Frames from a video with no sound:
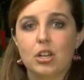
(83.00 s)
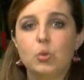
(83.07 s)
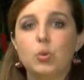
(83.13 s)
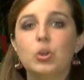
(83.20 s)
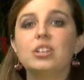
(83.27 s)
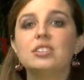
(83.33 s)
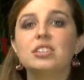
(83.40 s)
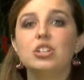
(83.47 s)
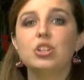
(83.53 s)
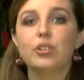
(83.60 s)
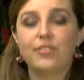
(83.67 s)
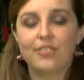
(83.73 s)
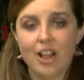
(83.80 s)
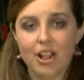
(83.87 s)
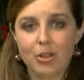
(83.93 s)
We'll continue to
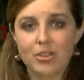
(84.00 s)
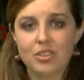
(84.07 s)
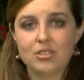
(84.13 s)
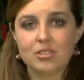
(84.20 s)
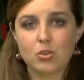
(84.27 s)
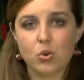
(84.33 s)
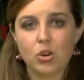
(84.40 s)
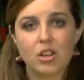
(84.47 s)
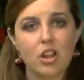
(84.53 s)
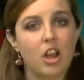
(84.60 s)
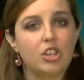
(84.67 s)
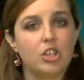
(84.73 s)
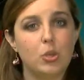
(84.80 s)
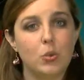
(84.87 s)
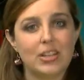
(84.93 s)
follow this story
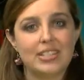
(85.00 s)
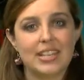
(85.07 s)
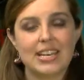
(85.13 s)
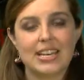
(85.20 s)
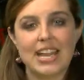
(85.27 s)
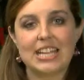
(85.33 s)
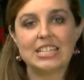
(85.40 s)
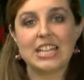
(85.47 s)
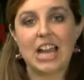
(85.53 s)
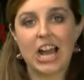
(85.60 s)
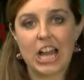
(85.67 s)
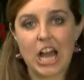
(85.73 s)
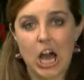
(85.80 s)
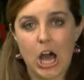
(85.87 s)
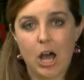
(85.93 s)
on
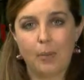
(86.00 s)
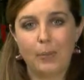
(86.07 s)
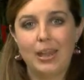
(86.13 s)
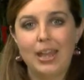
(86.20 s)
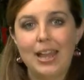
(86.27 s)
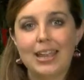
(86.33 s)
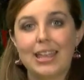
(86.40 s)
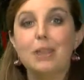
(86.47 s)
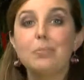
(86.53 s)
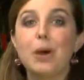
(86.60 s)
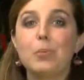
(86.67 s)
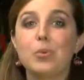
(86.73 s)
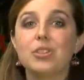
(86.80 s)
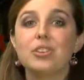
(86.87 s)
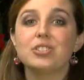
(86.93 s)
usatoday.com. Keep
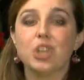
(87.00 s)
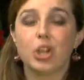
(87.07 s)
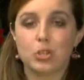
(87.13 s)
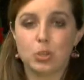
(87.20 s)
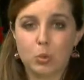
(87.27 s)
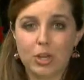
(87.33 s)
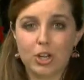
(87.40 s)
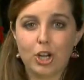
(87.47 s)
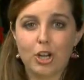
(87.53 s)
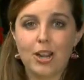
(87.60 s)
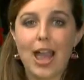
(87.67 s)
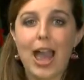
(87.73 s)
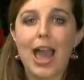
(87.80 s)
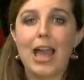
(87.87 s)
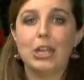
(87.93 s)
up with us on Twitter
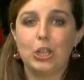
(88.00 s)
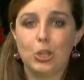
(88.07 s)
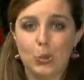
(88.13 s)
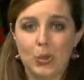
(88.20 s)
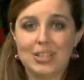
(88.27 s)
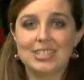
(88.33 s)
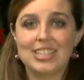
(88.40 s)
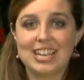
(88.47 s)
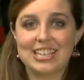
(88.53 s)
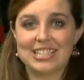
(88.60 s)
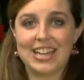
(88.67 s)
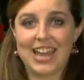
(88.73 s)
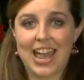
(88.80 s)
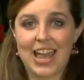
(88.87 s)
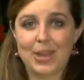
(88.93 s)
at USA
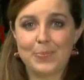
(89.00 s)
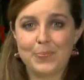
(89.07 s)
Today.